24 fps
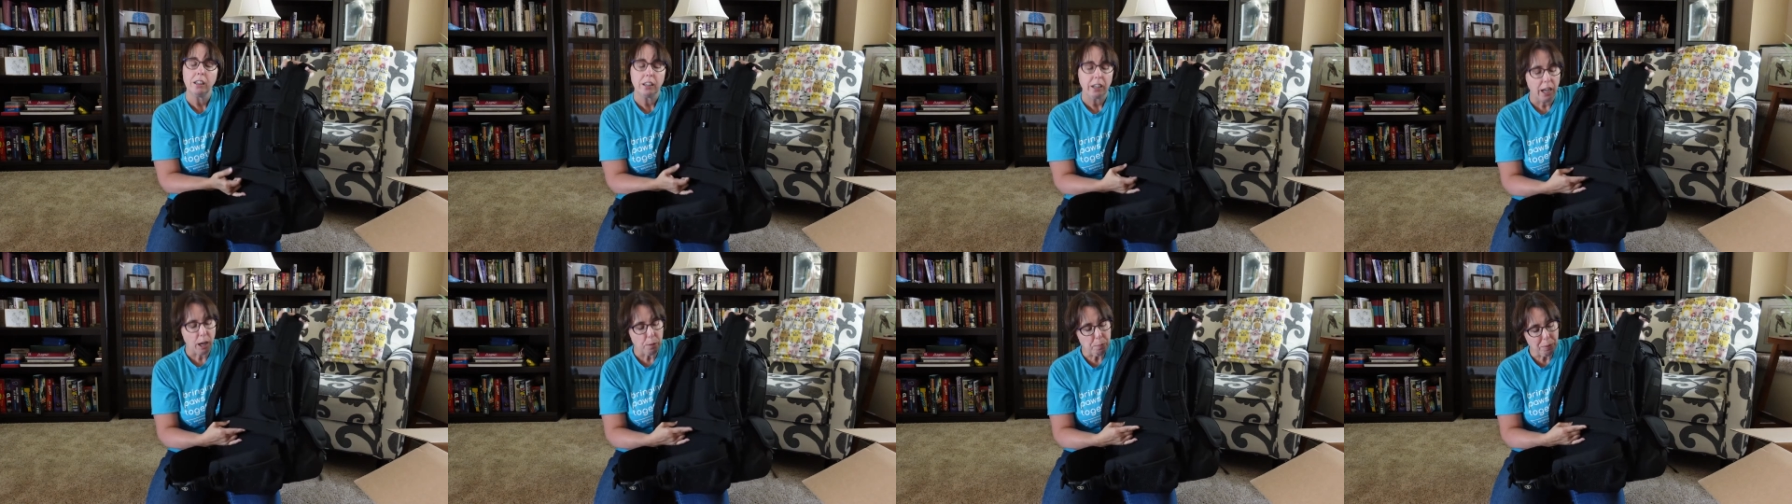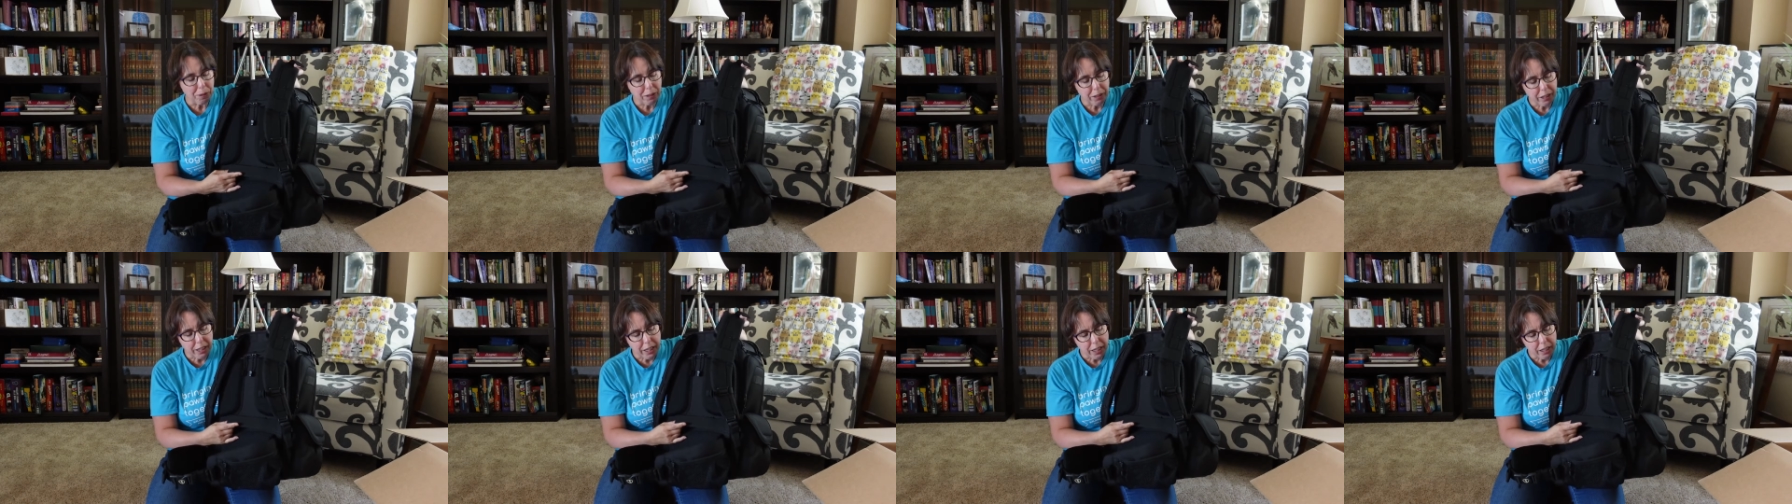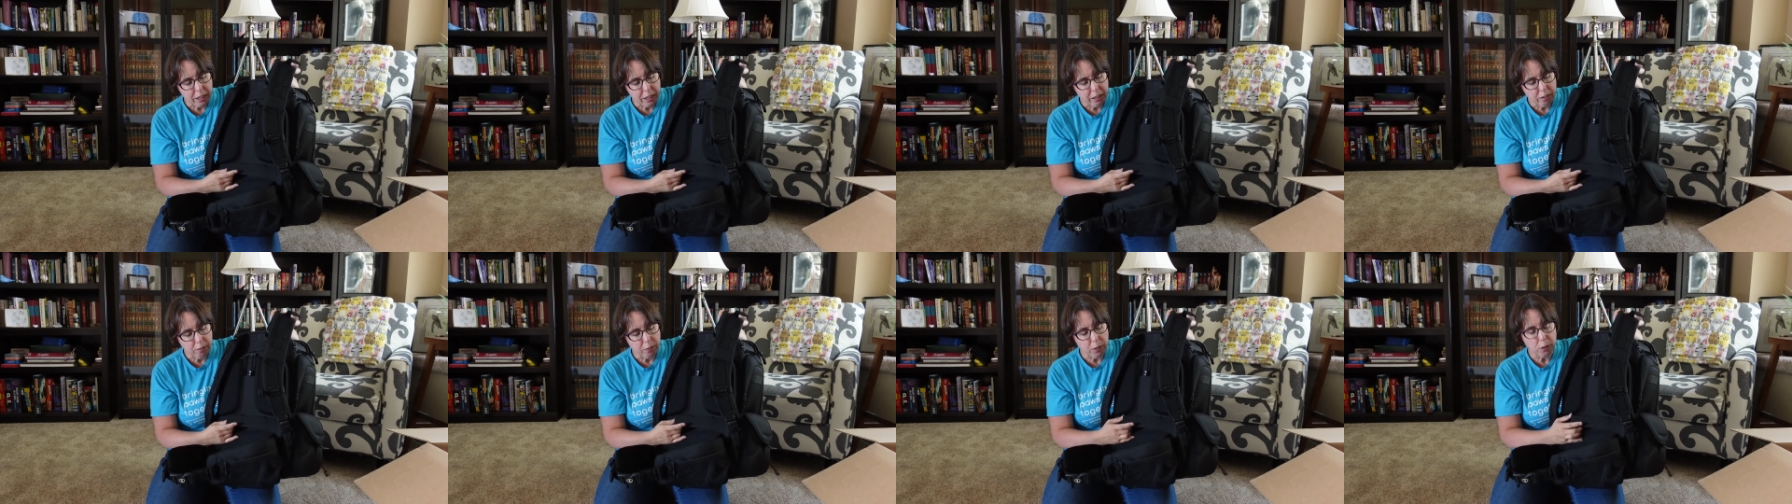I
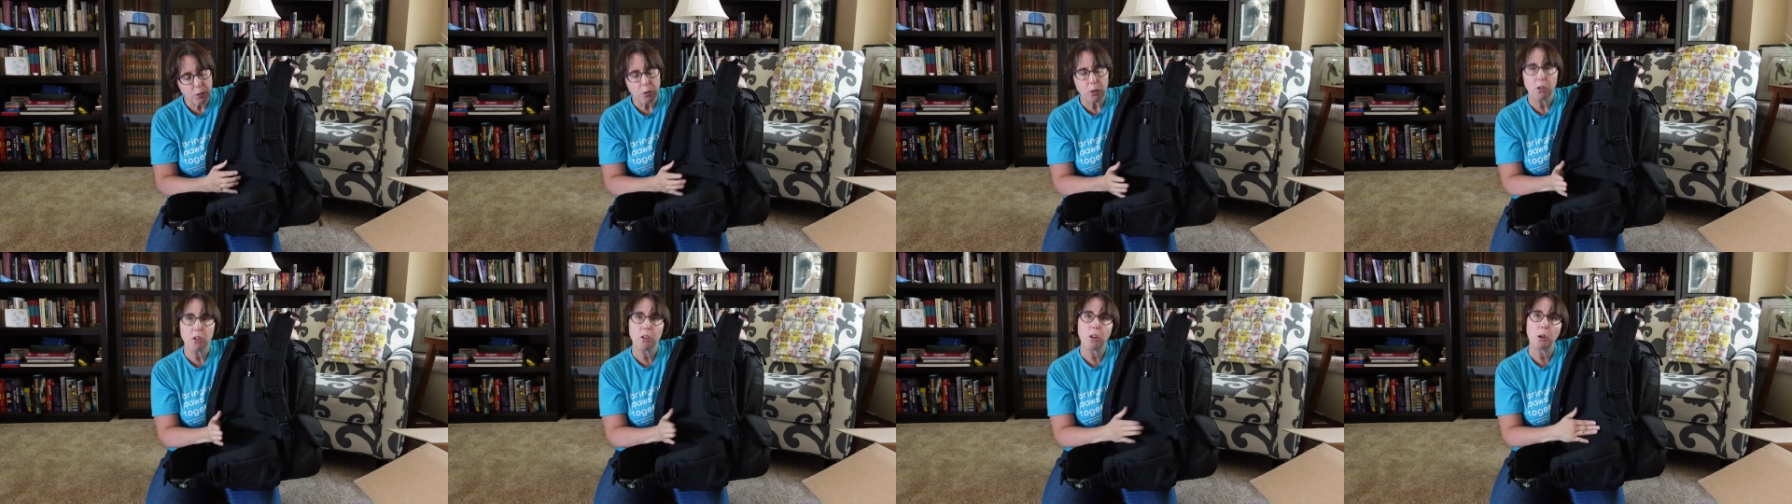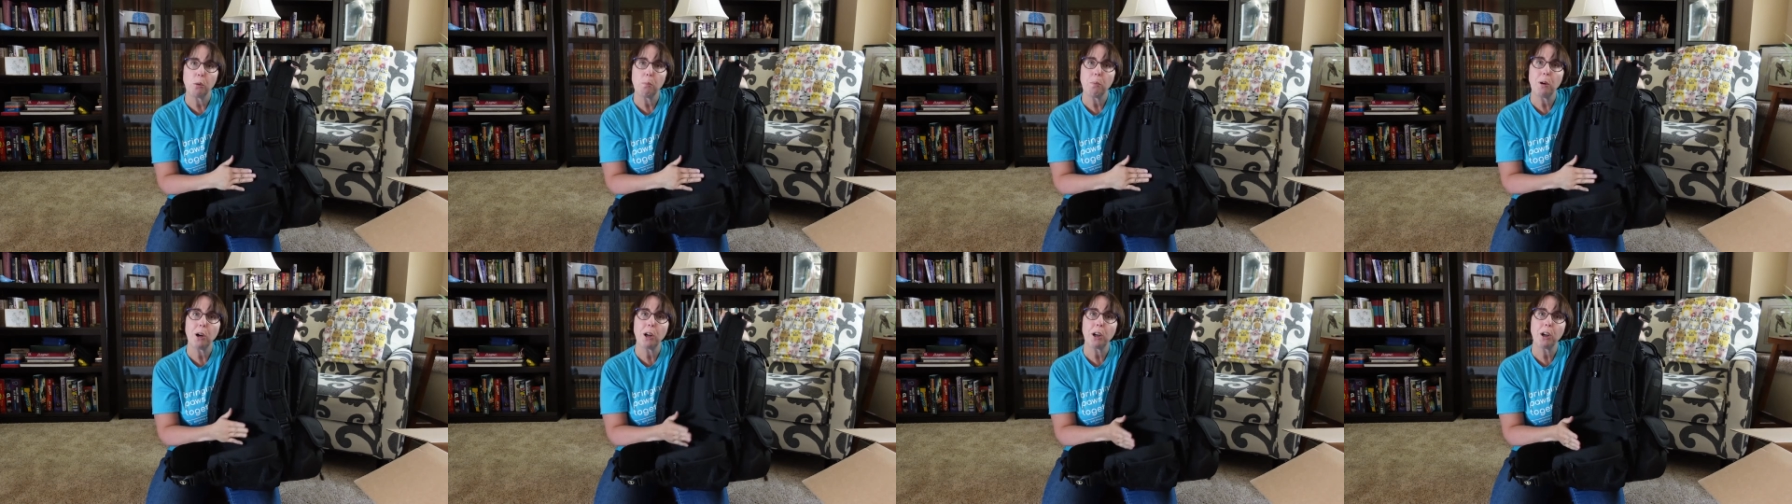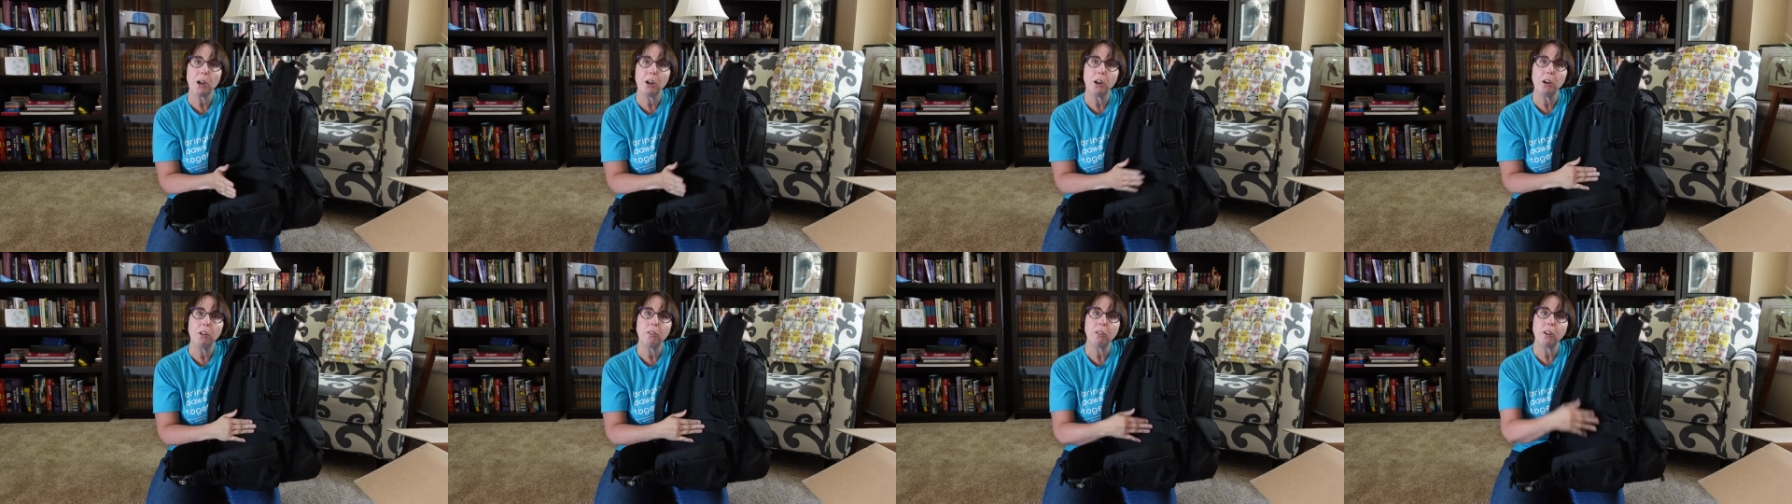believe this is to put it
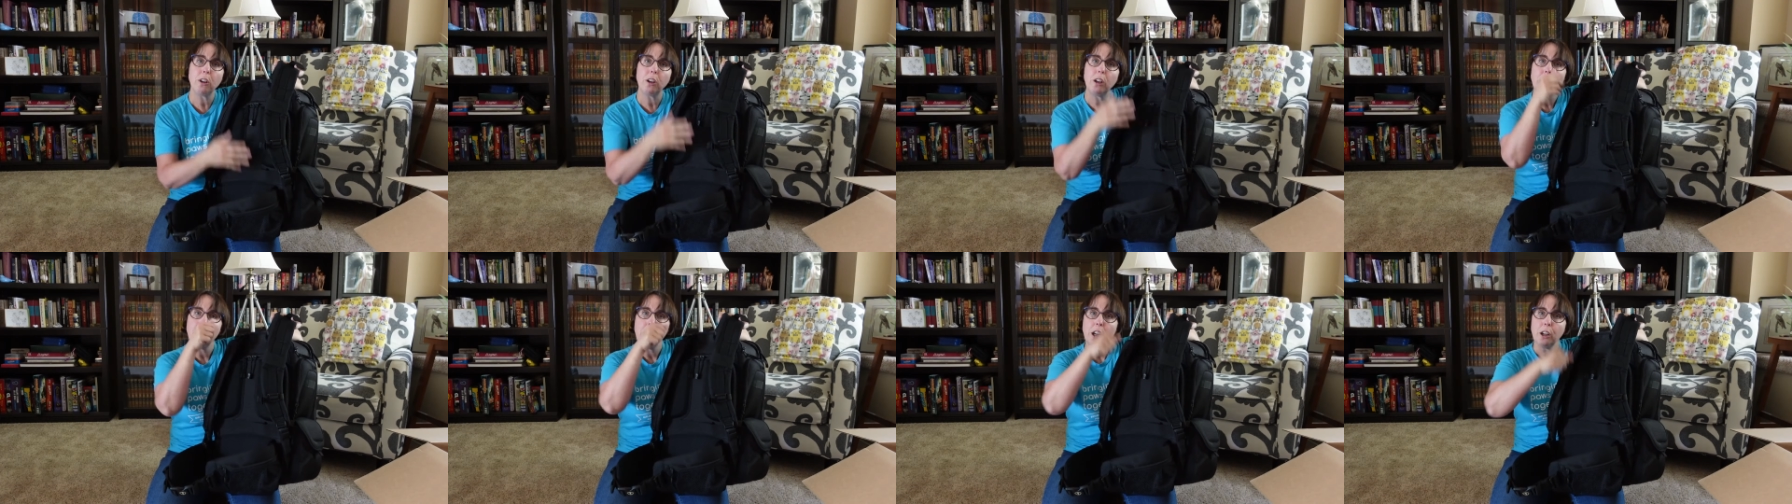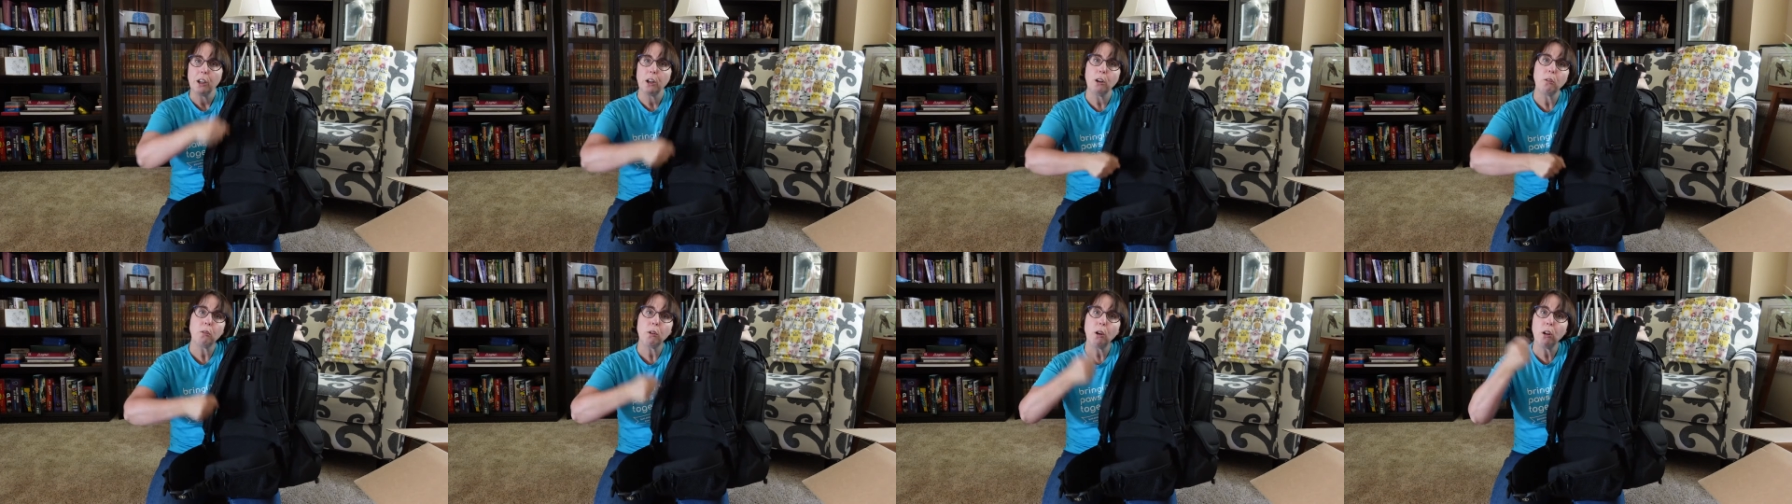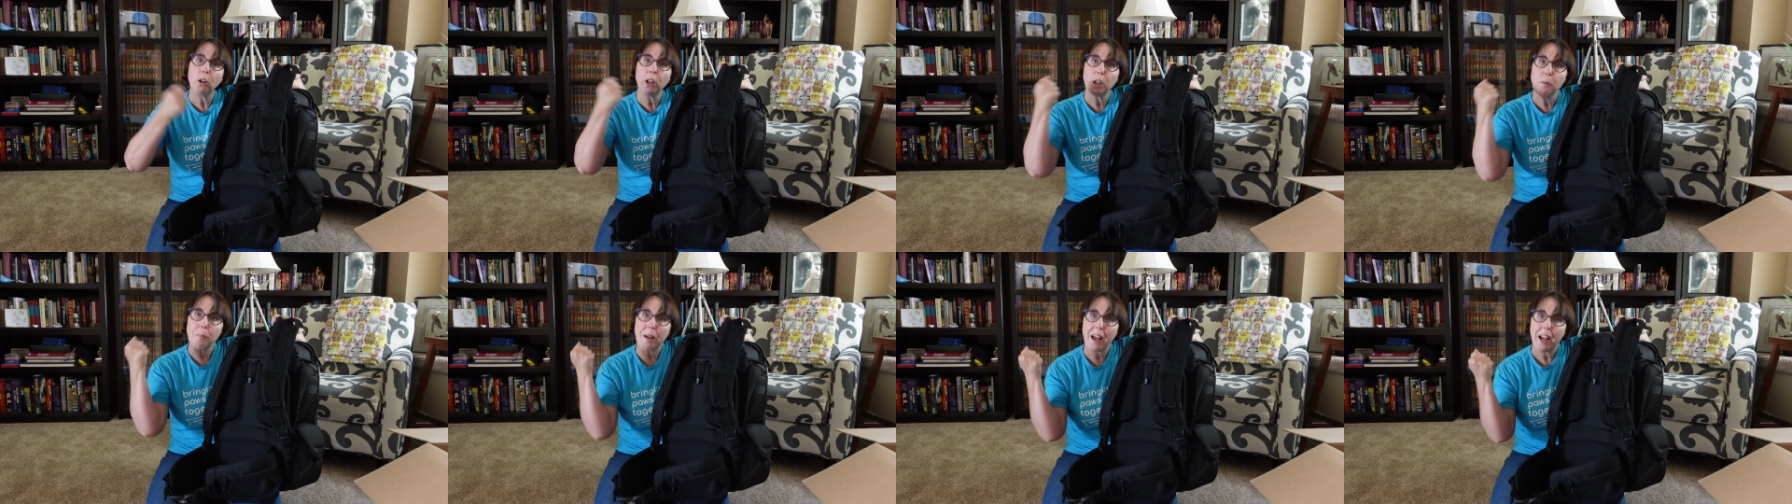over your
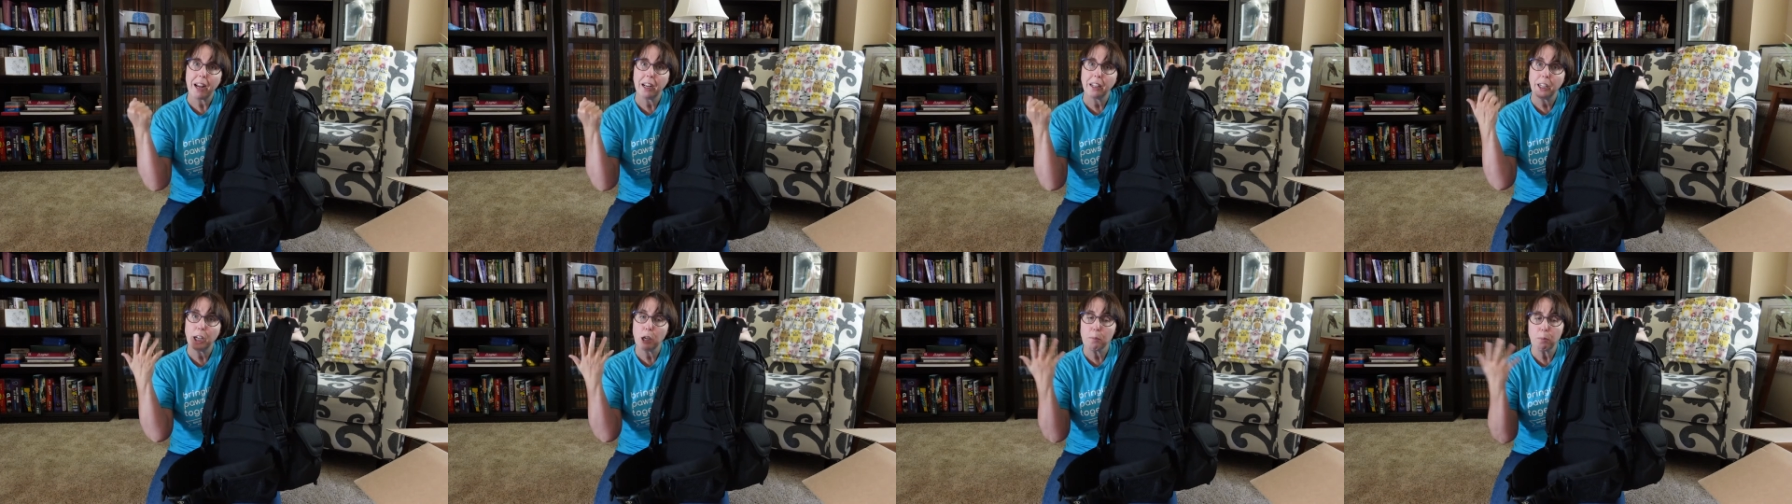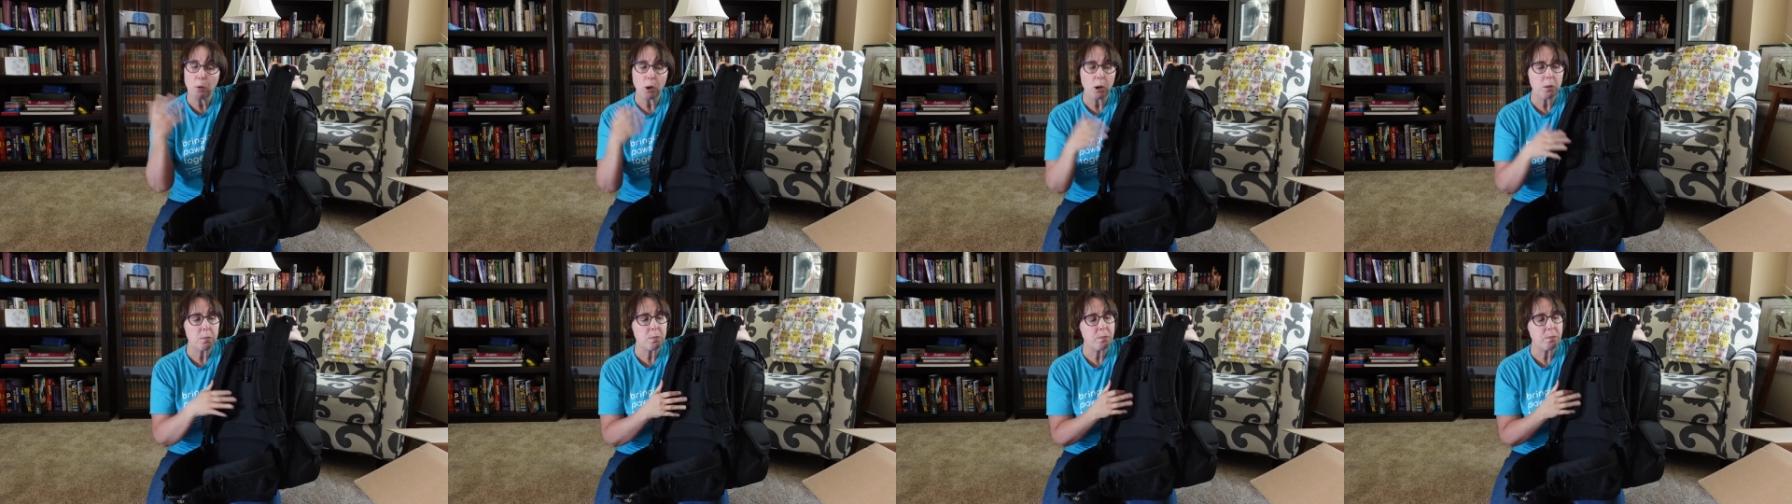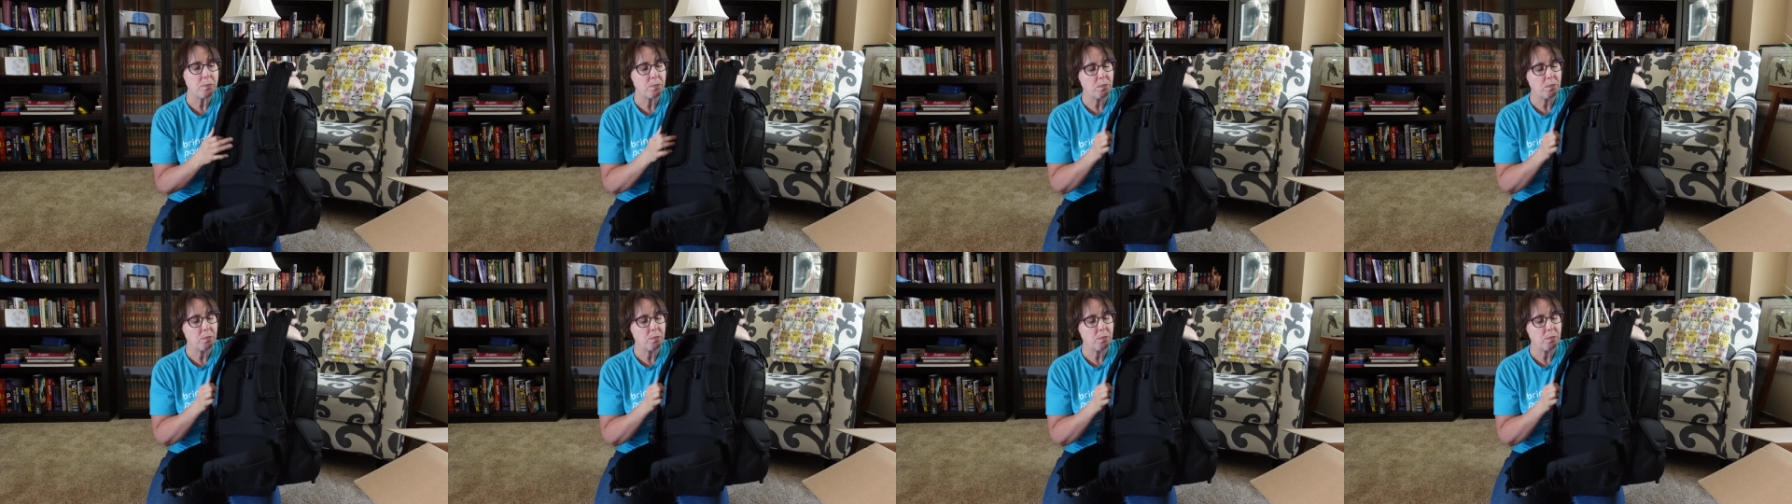rolly bag at the airport.